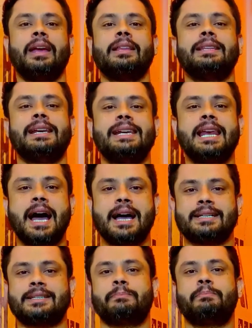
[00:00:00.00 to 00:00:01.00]
The
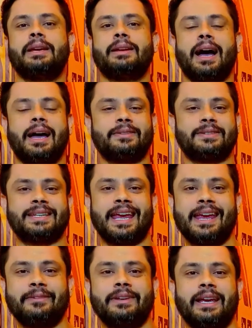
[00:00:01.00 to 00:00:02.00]
last bit I've
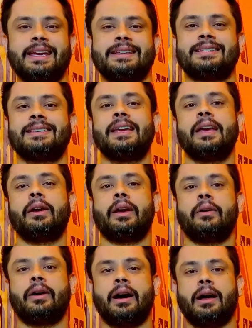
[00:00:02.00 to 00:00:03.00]
saved is
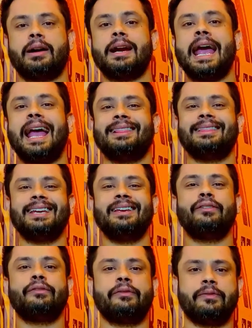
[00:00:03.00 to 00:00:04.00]
our healthy
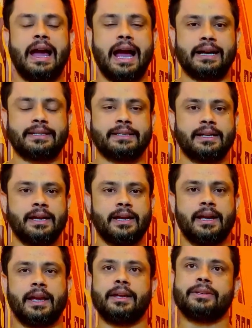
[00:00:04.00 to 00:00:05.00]
fats.
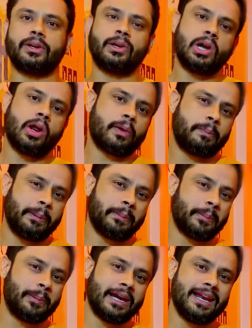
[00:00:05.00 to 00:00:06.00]
So a lot of people
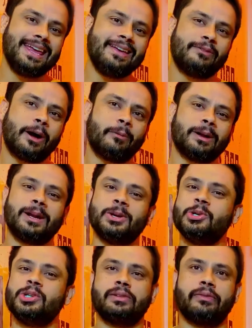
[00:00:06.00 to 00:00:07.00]
believe I want to
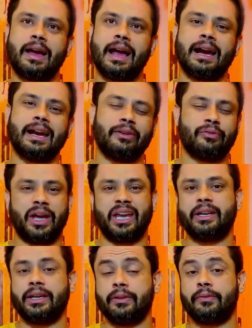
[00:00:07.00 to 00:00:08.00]
lose fat.
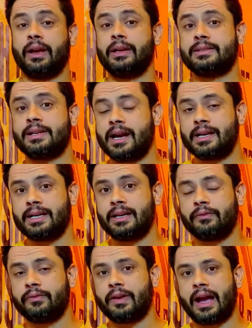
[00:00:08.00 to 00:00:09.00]
If I start eating
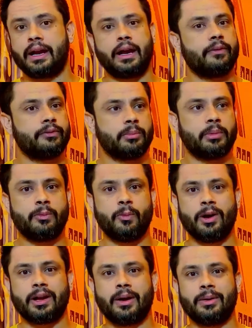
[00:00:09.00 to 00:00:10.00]
fat after my
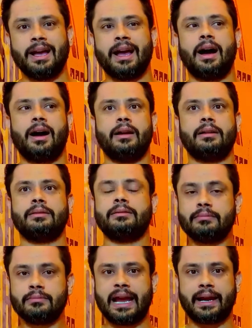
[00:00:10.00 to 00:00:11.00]
workout, I'll
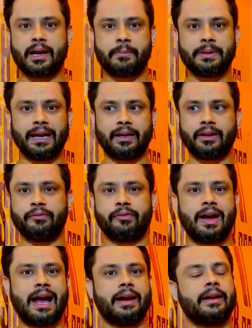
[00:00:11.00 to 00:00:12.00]
end up getting
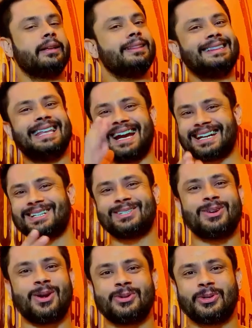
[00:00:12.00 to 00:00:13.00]
fat. That is
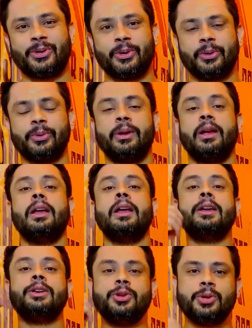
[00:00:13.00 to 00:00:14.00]
not true.
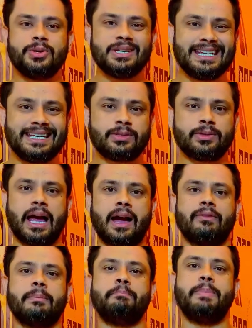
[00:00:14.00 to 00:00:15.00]
You need to have
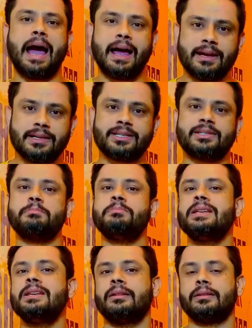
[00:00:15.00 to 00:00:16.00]
a balanced
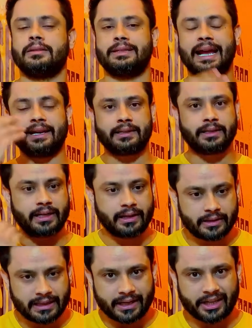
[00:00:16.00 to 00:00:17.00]
meal that
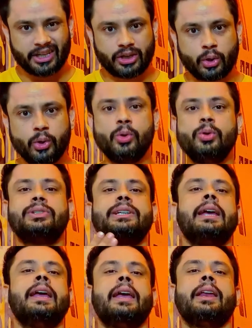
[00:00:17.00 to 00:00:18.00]

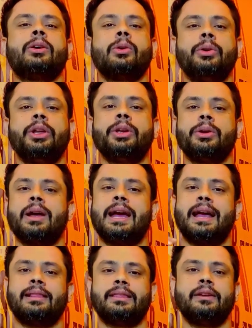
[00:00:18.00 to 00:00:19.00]
including your
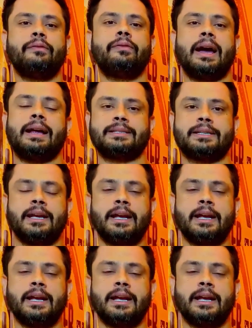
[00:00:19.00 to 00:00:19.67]
healthy fats.